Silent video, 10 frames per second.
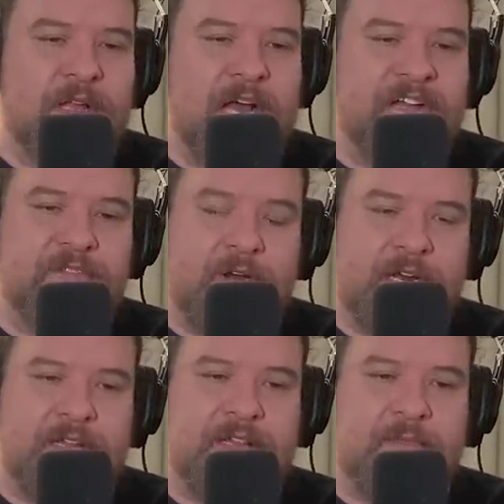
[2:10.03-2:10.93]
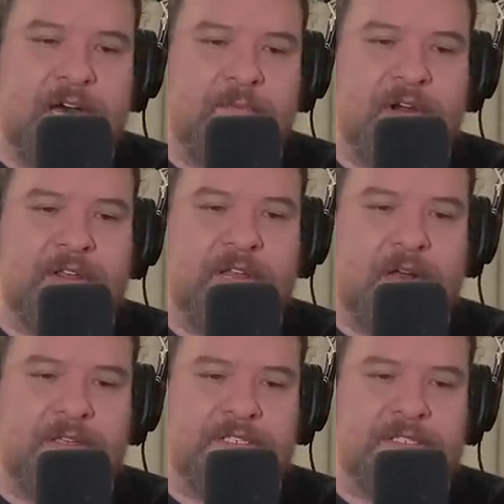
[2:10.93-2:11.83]
I've gone on the Mob
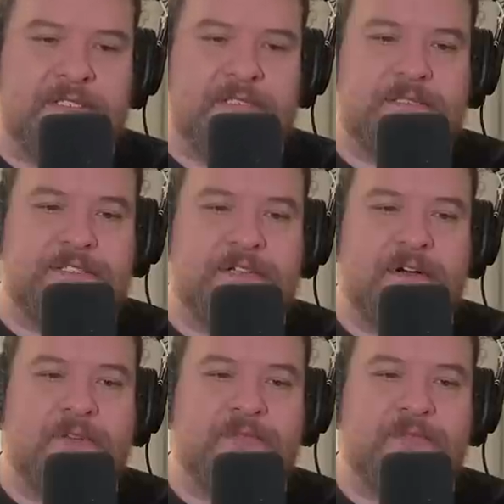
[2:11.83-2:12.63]
Archaeologist show.